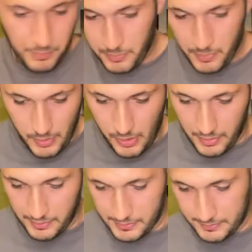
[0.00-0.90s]
We've
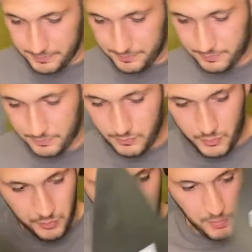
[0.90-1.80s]

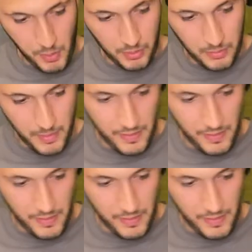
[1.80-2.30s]
spoken about